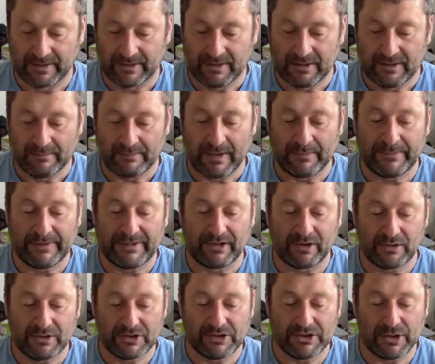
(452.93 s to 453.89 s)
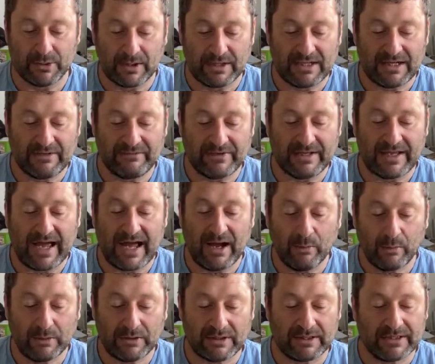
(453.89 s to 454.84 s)
But because you are living
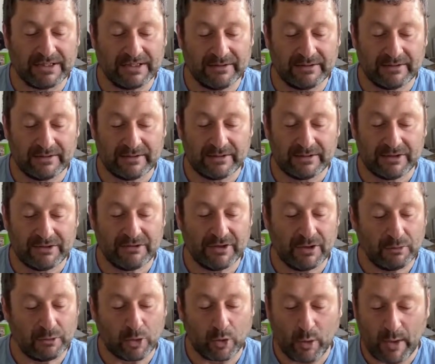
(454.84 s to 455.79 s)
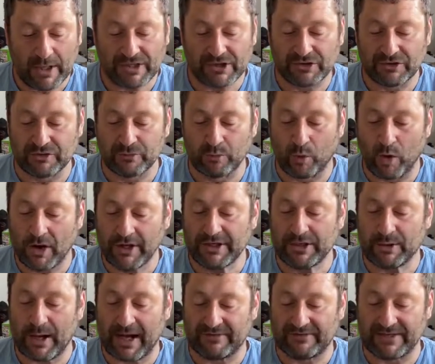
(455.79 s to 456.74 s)
outwardly, you don't question why you
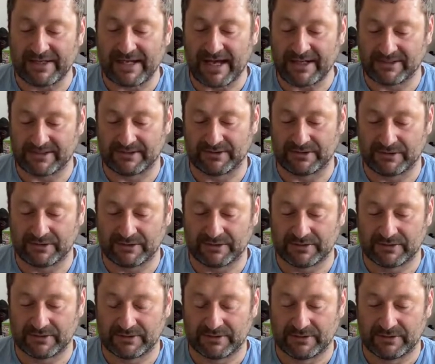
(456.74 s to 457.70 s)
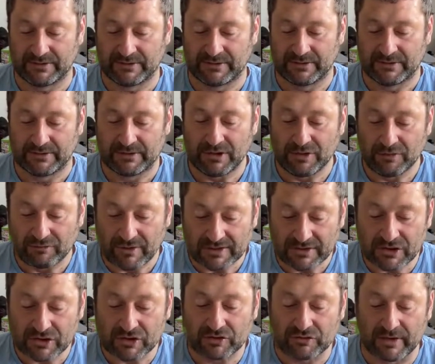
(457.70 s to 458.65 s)
had the accident. You run
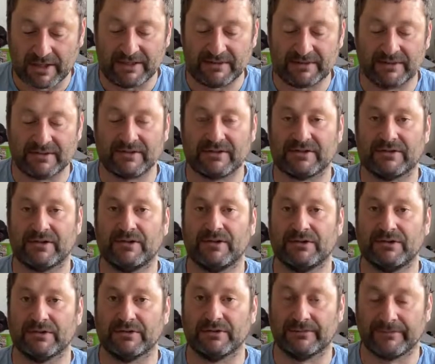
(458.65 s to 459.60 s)
straight to the surgeon.